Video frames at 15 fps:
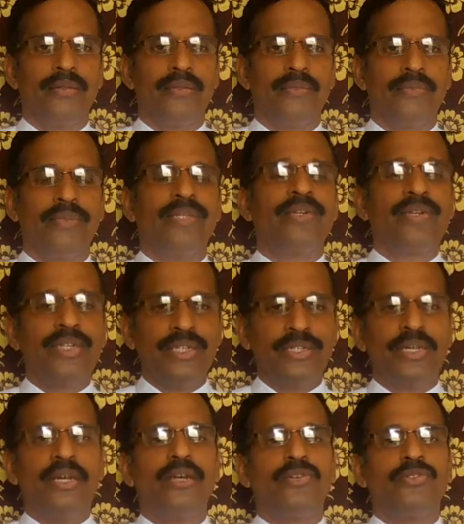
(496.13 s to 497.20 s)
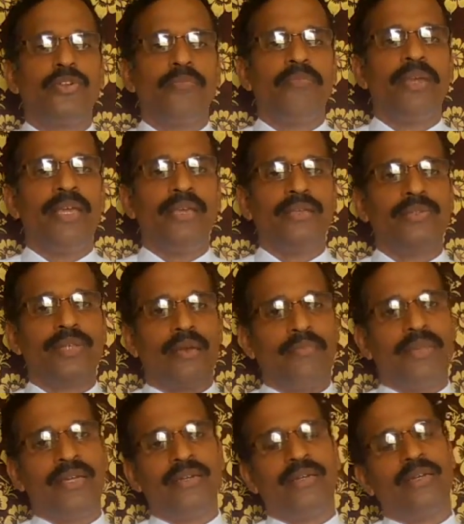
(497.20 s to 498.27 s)
the return should be
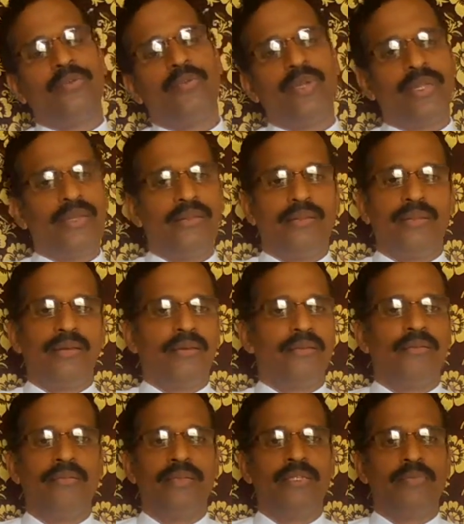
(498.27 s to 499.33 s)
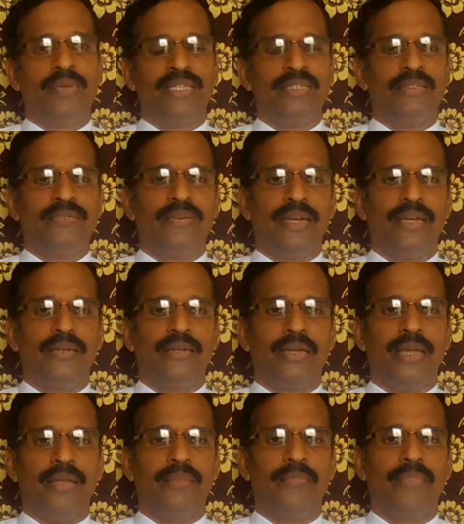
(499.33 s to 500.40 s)
submitted within the specified
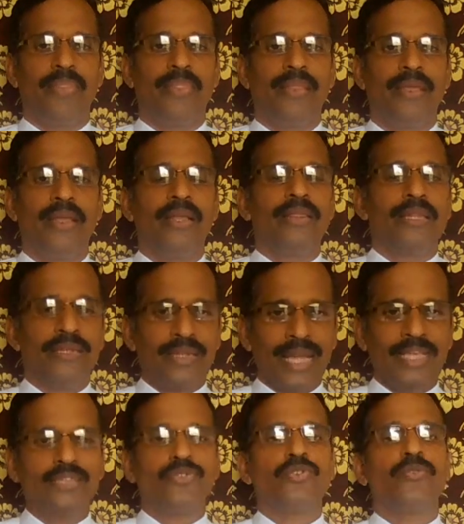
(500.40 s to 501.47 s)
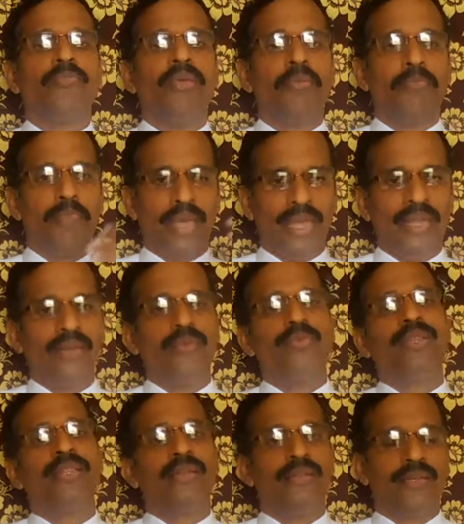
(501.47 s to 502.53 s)
time. The tax should be paid
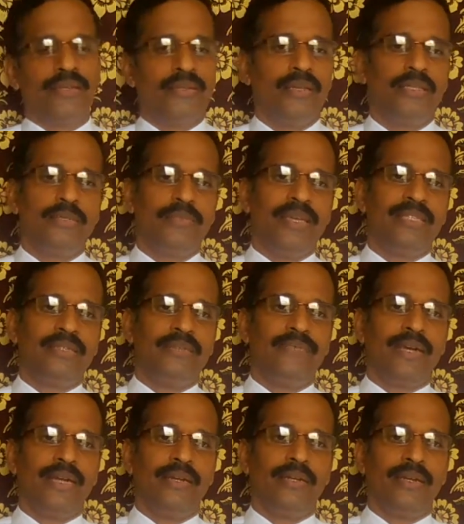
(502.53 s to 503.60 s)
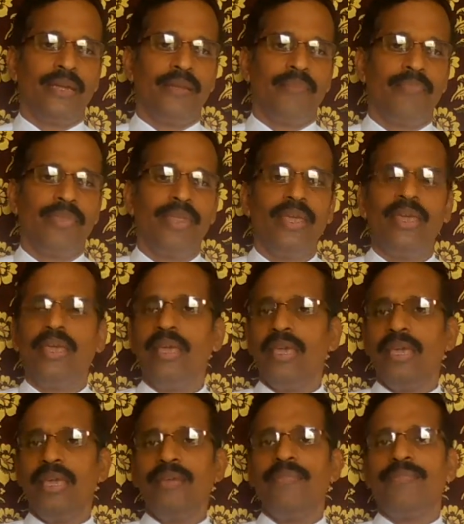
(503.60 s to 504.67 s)
within the specified time.
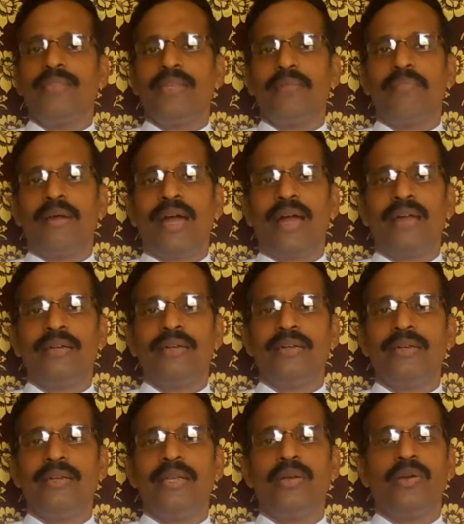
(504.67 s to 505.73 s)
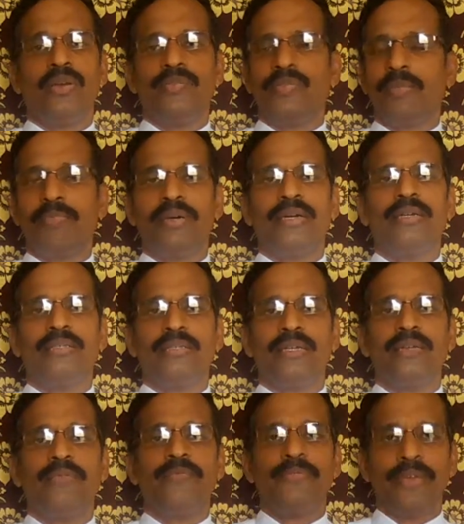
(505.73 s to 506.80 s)
If the party or if the
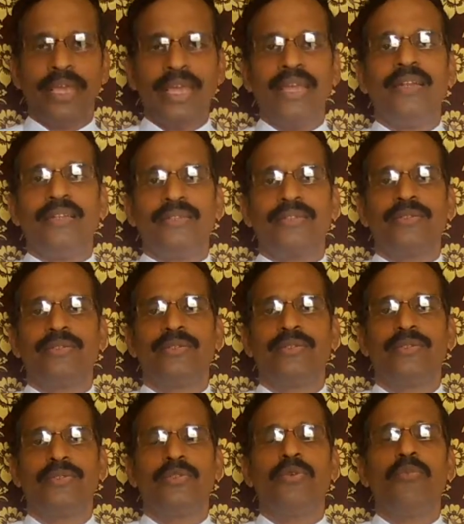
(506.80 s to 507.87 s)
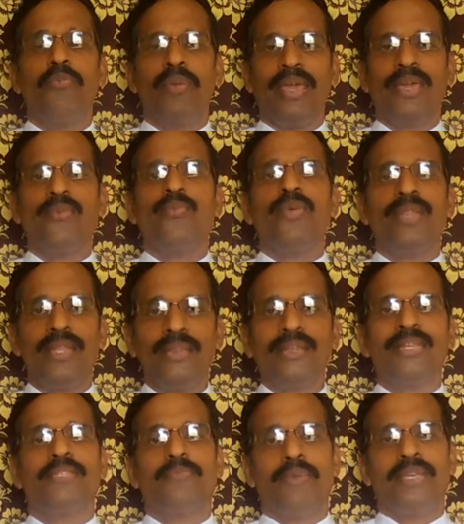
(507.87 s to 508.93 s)
person fails to pay within
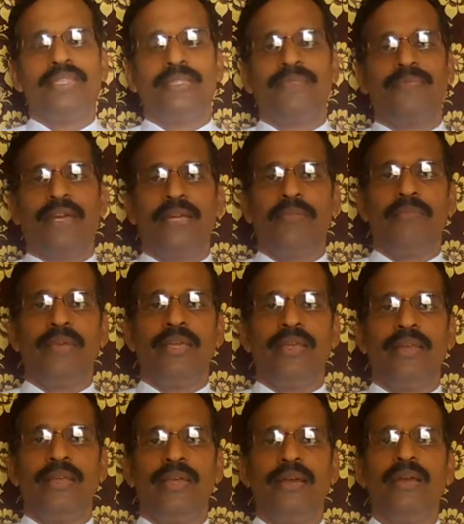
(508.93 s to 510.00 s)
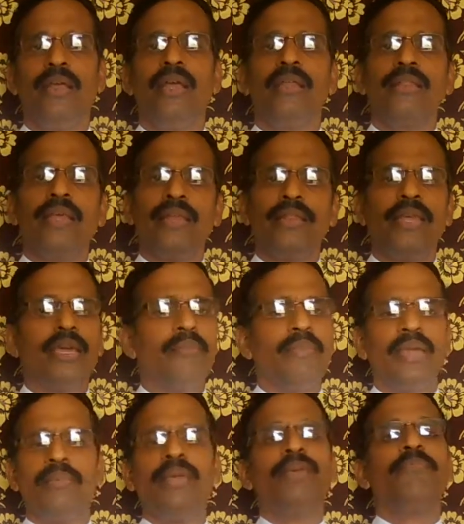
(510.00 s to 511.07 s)
the specified period, then there
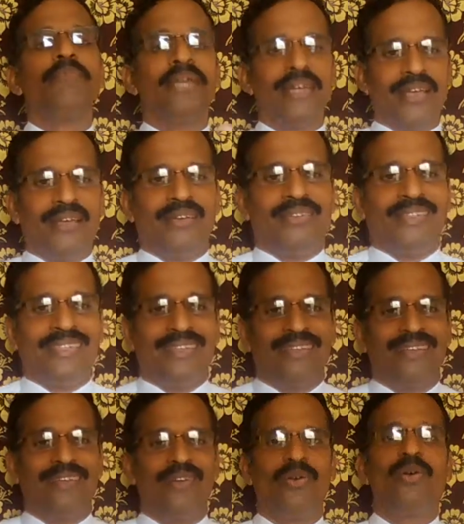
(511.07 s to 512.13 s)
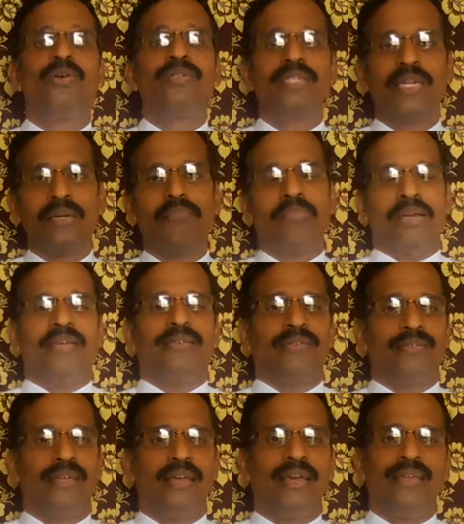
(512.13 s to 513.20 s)
may be a penalty or
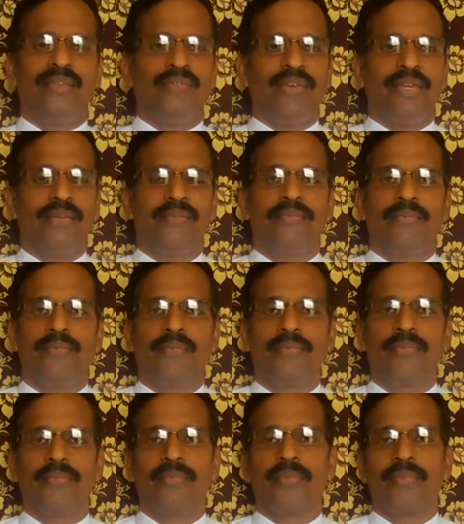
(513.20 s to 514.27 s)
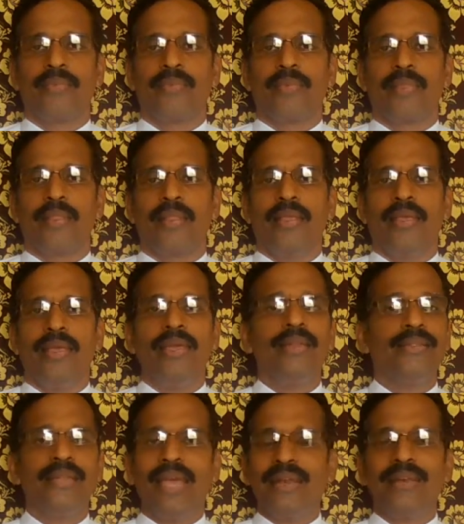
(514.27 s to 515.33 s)
surplus, either way.
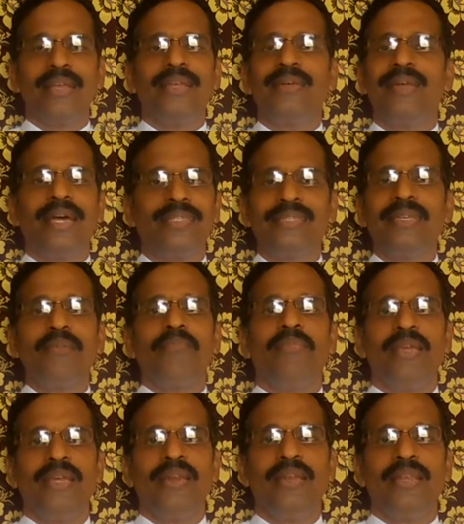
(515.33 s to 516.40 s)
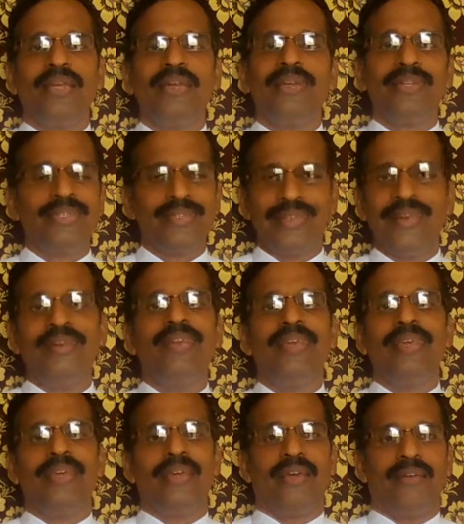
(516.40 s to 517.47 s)
In that case, doesn't mean that it is
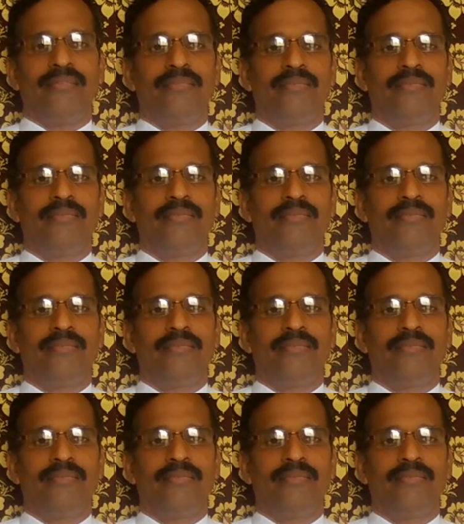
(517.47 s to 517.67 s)
illegal.